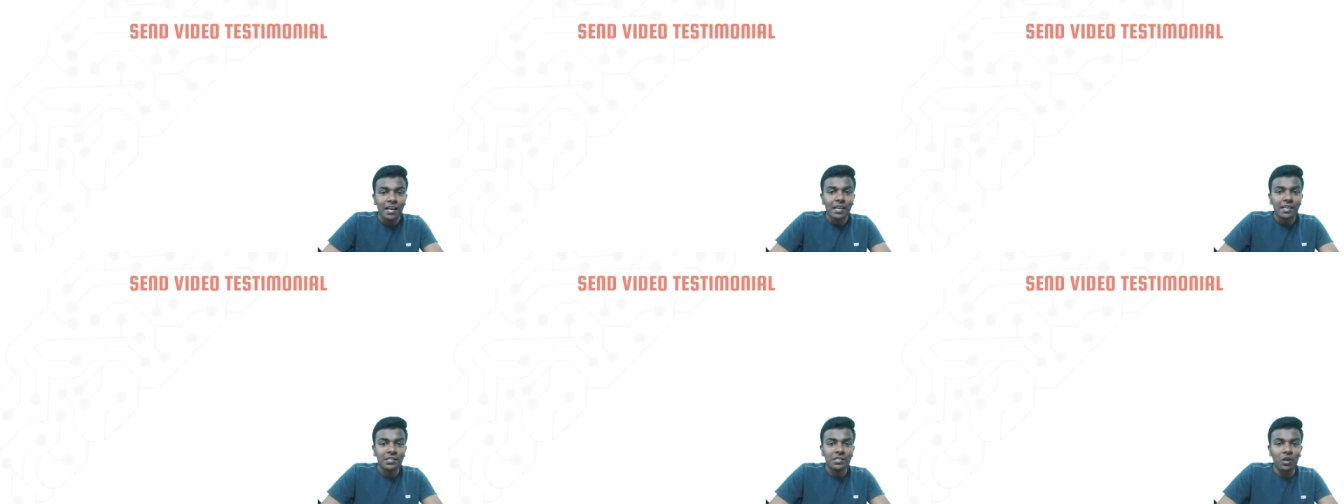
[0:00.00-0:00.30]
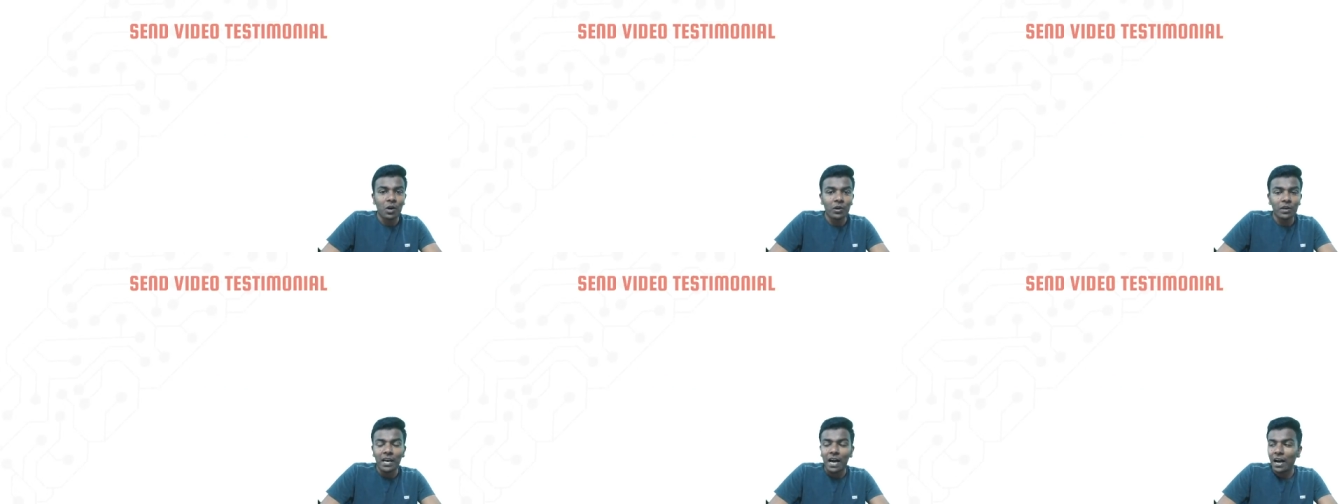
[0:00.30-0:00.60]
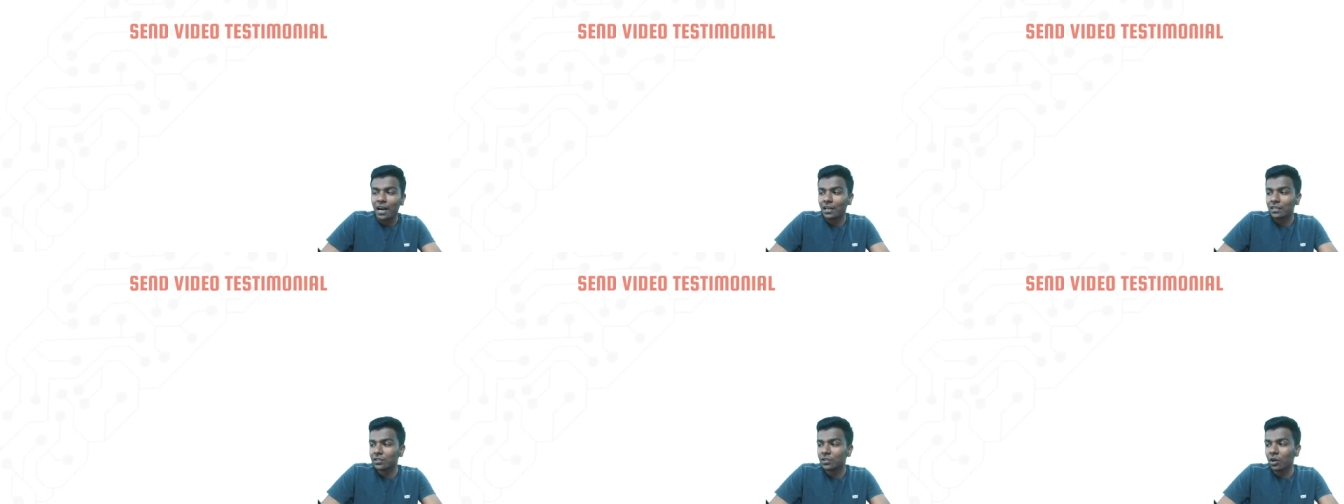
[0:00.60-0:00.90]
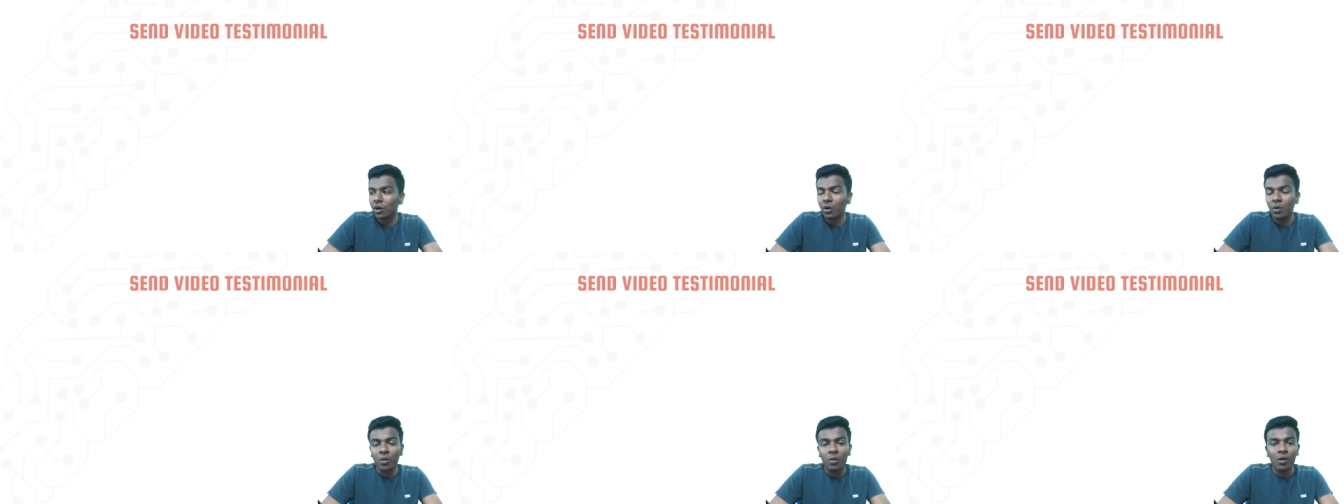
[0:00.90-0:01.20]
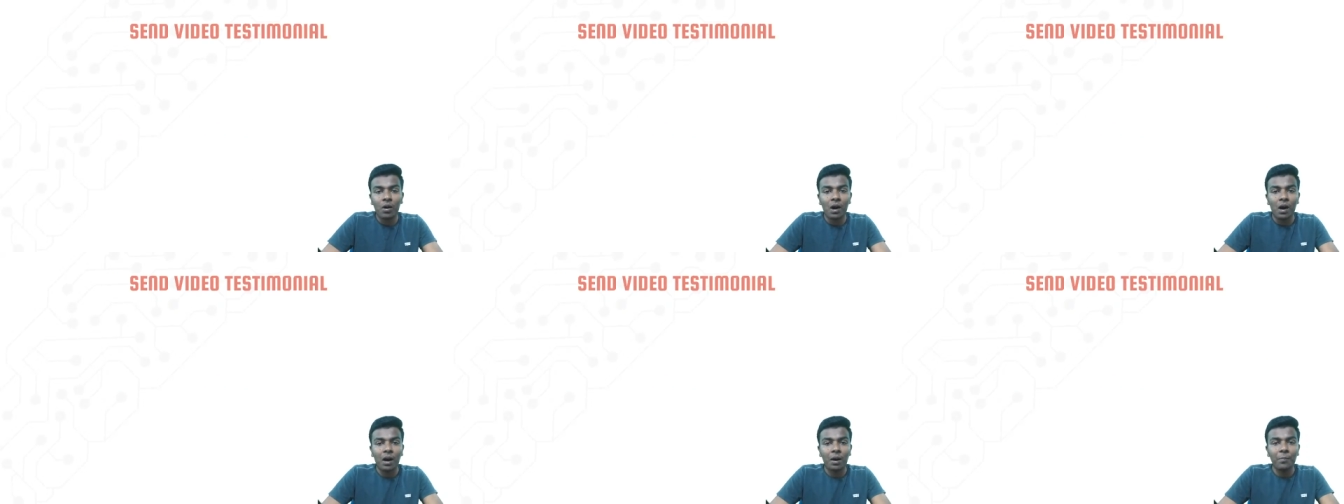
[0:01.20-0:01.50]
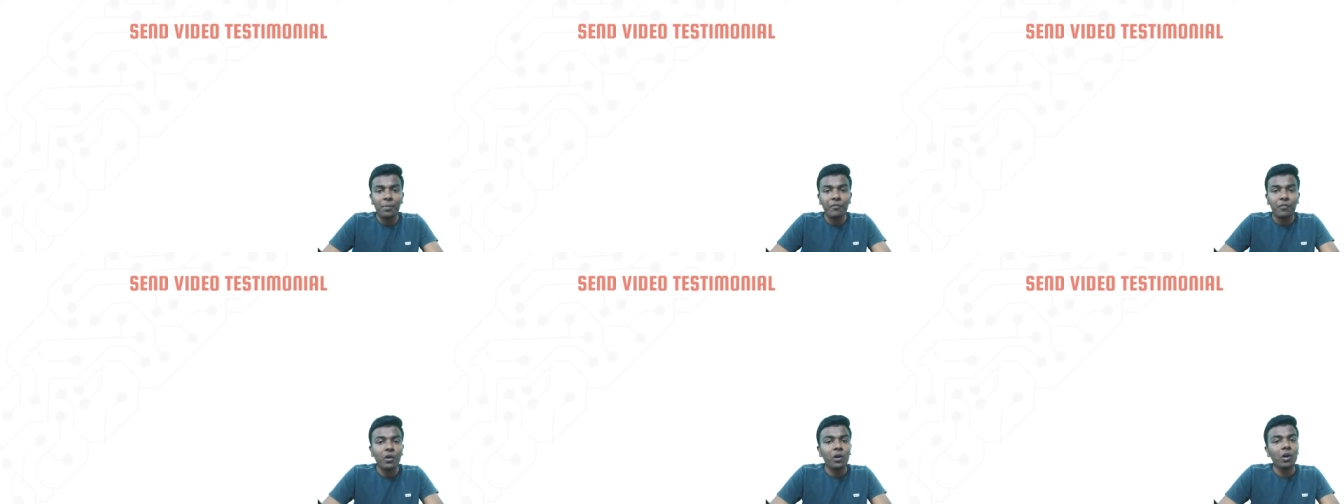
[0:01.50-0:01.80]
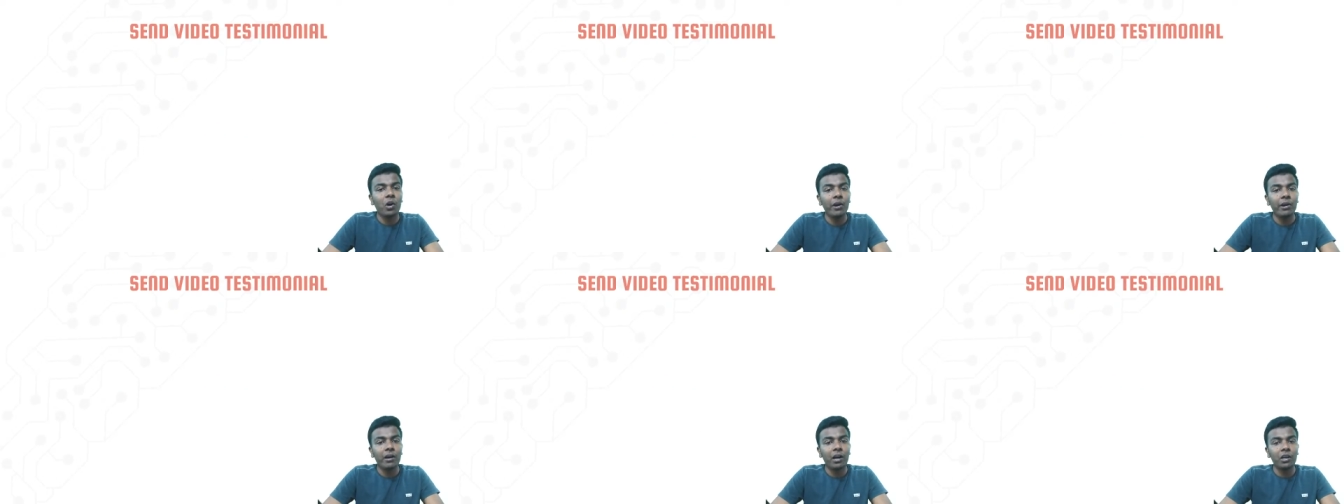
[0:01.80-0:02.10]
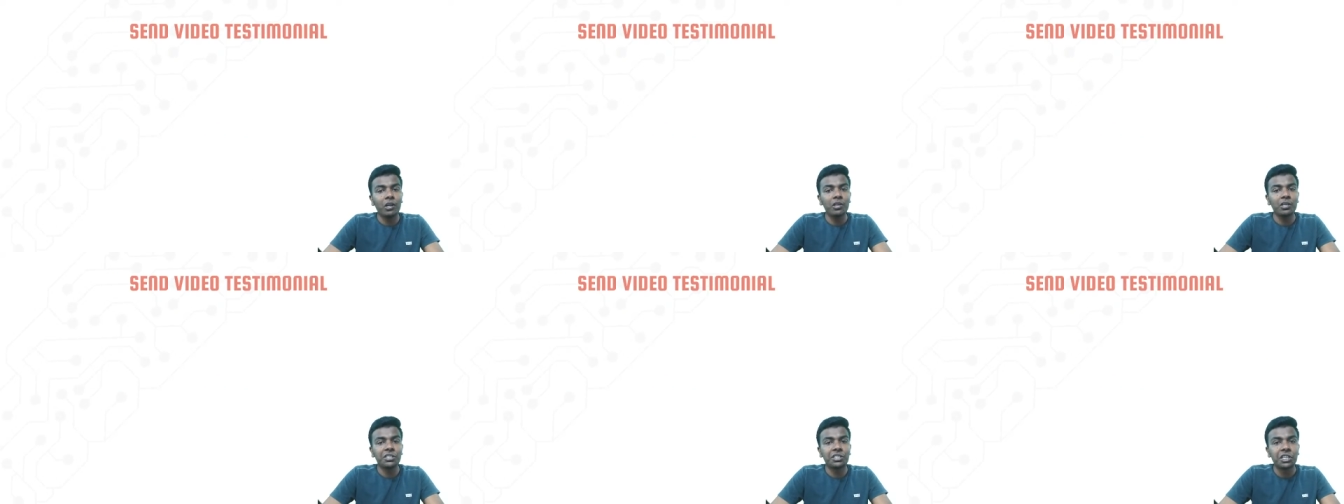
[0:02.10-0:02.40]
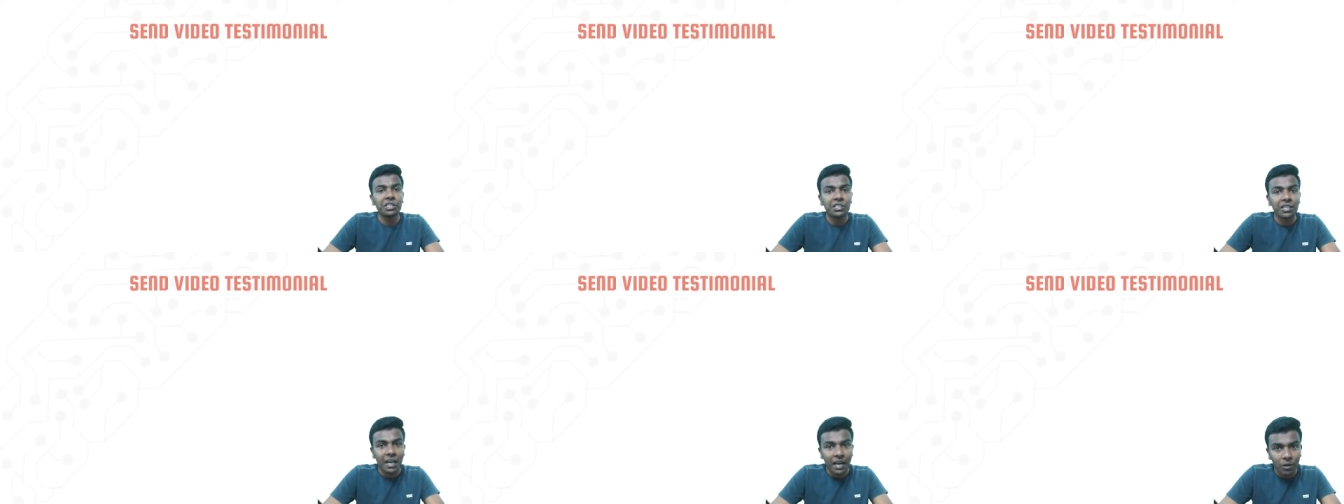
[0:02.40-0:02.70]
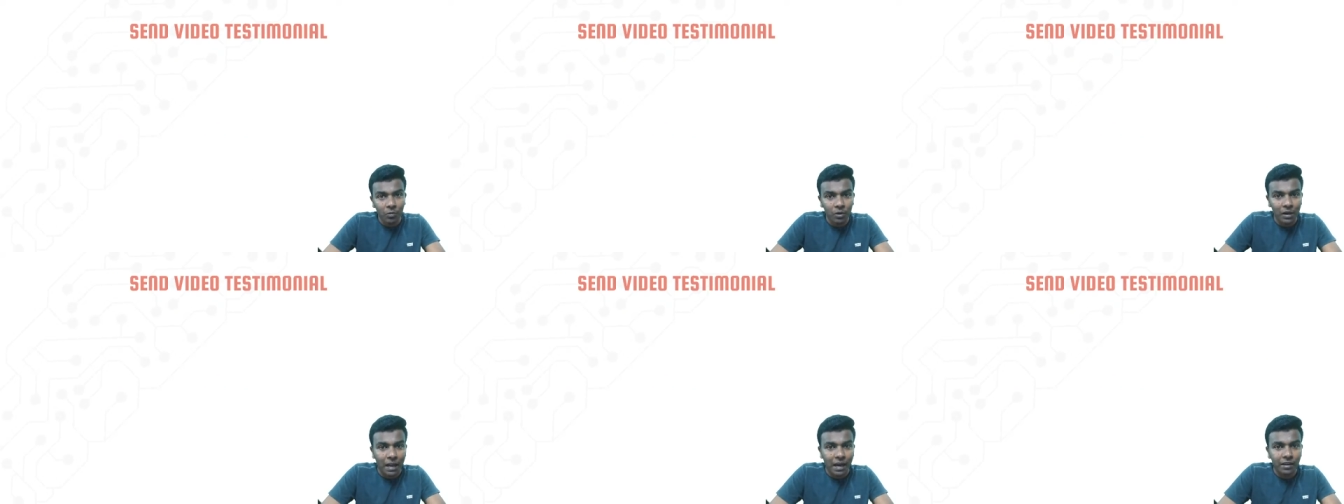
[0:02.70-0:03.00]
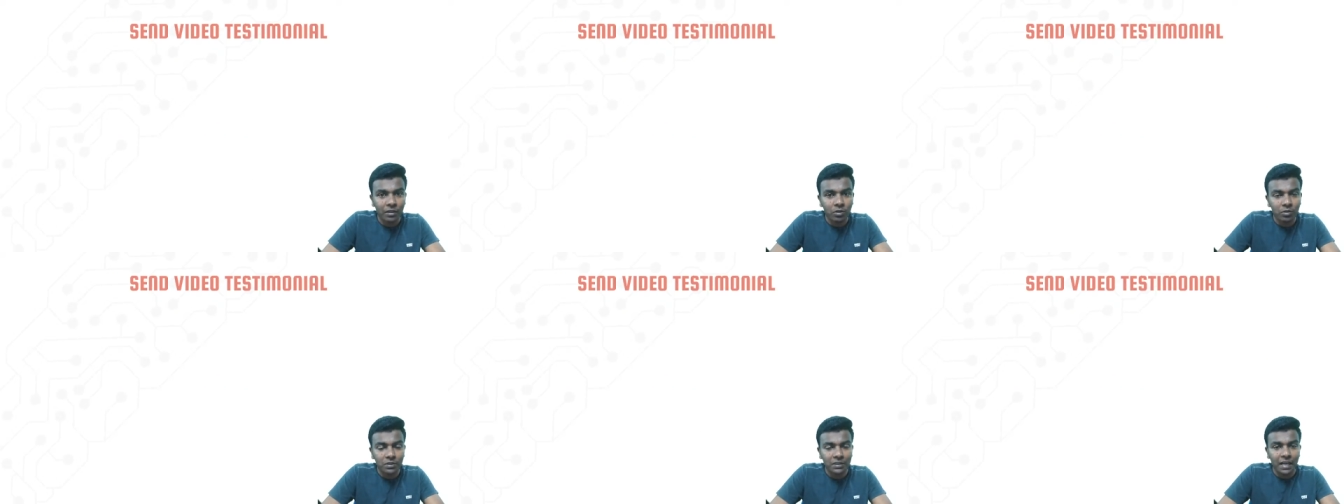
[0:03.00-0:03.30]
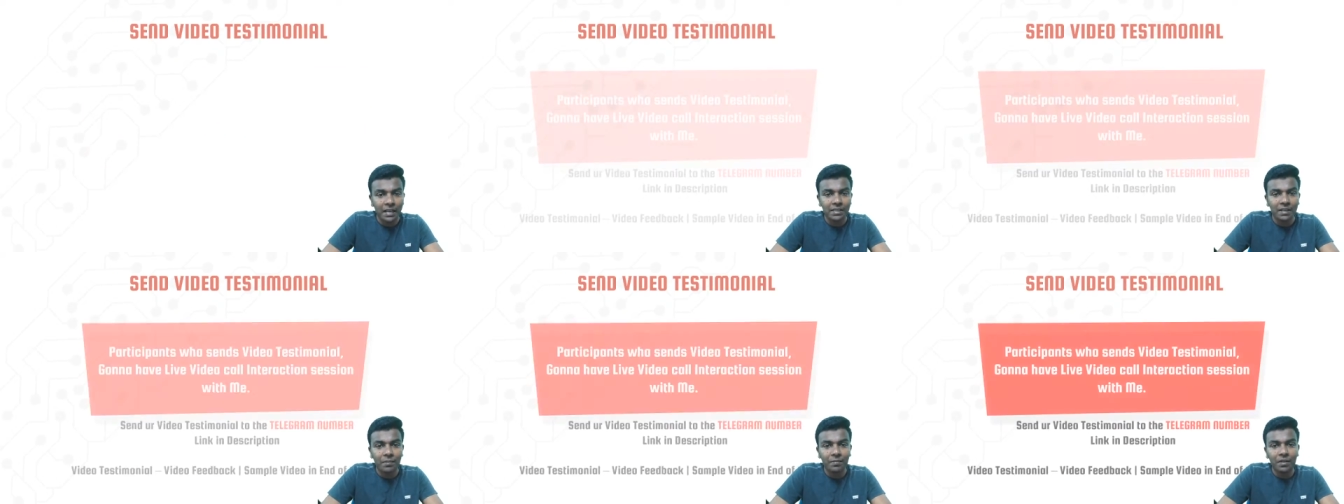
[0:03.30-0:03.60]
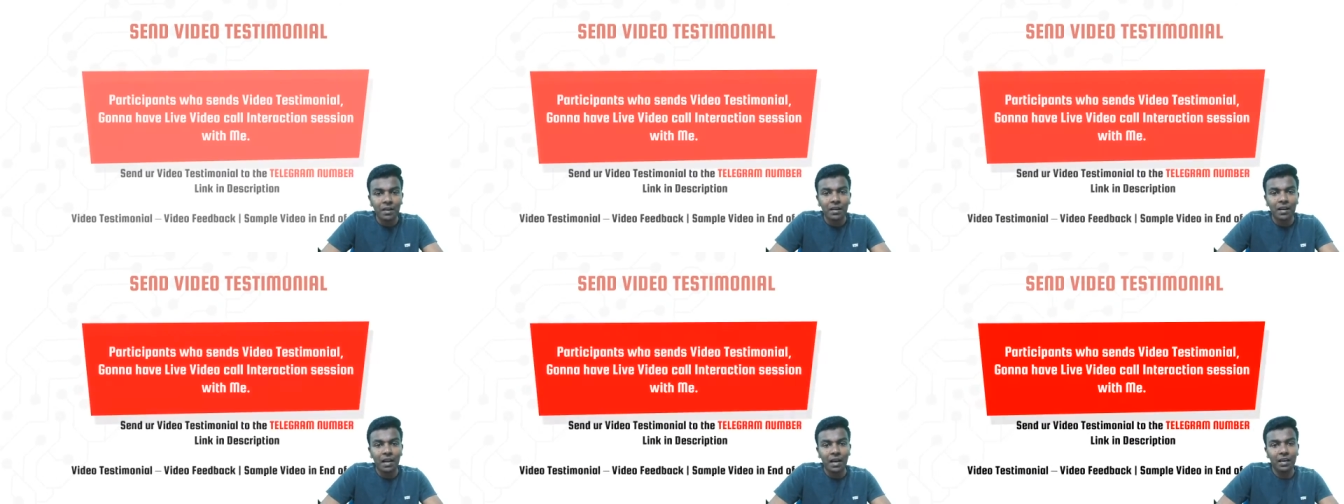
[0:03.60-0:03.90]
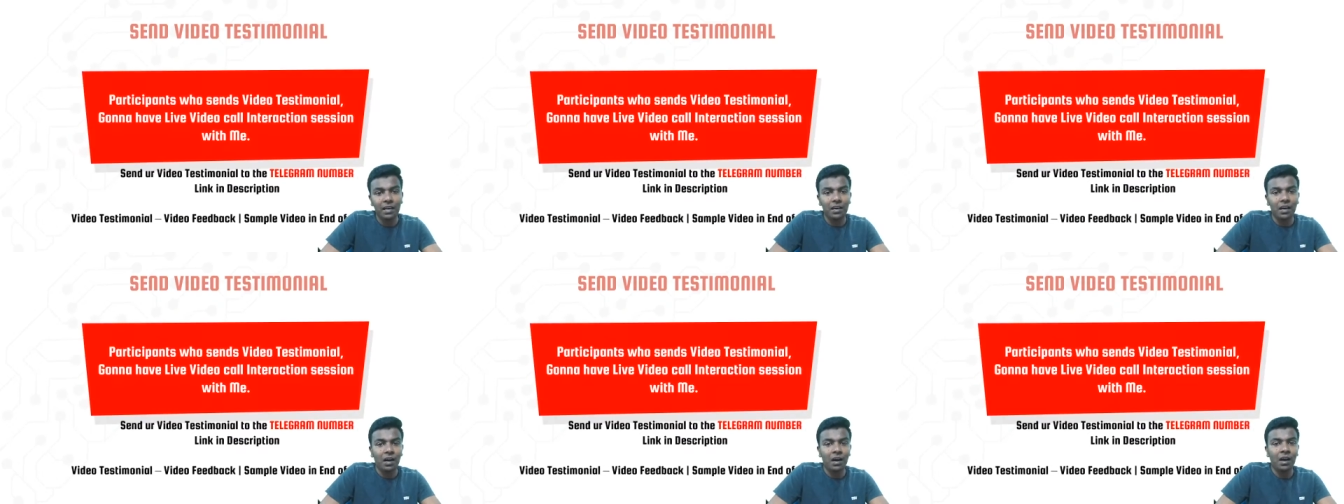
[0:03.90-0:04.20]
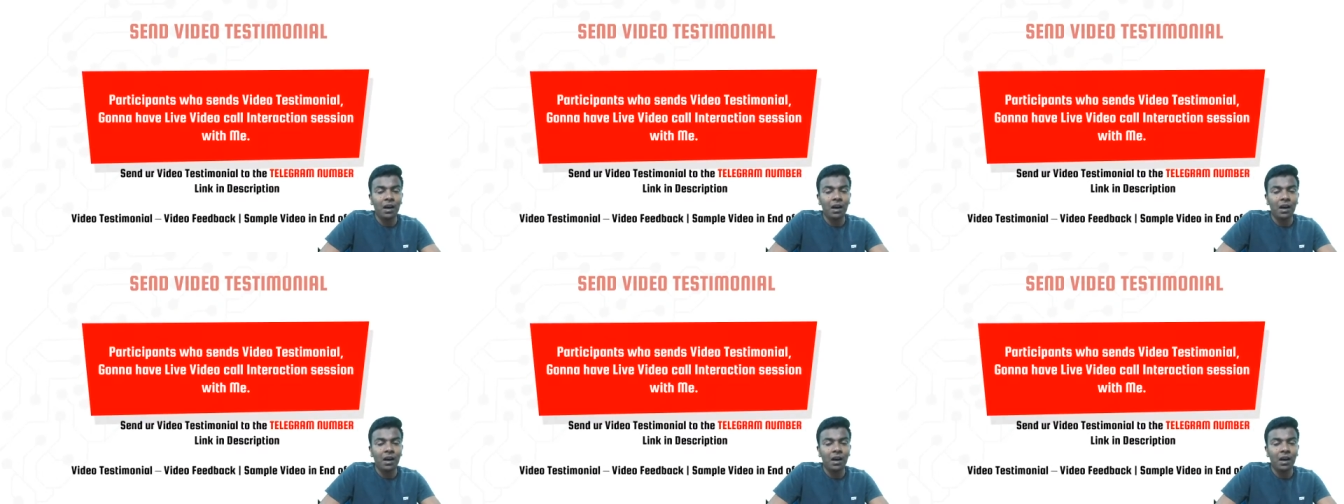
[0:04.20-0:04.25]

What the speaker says: So yeah, so before going on to the session, I would like to say something like